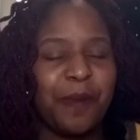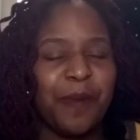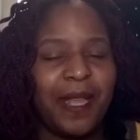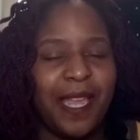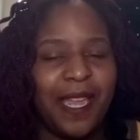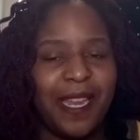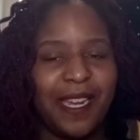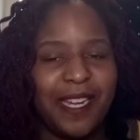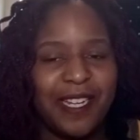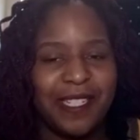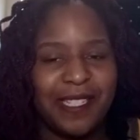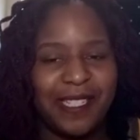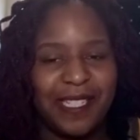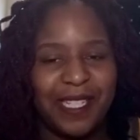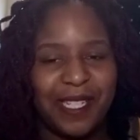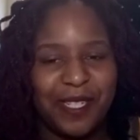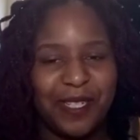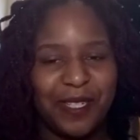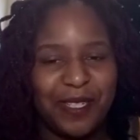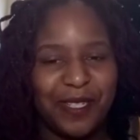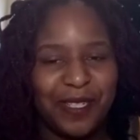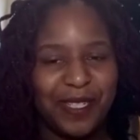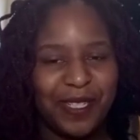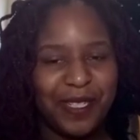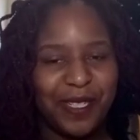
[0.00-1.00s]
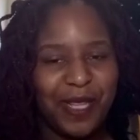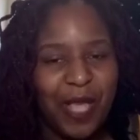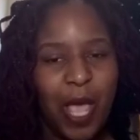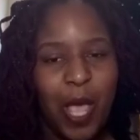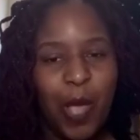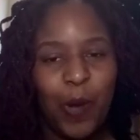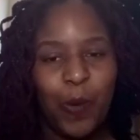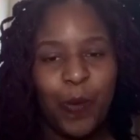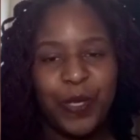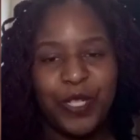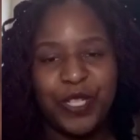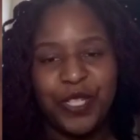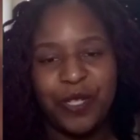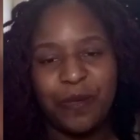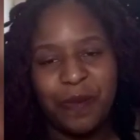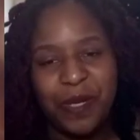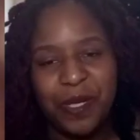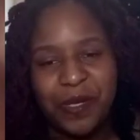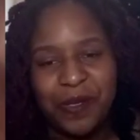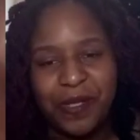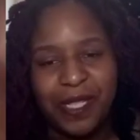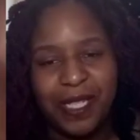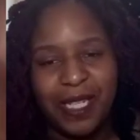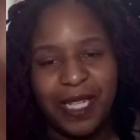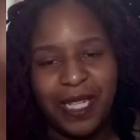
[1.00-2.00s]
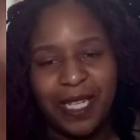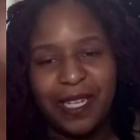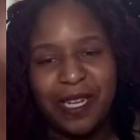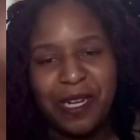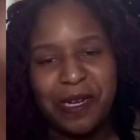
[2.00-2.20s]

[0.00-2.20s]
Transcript: care centers, which are mostly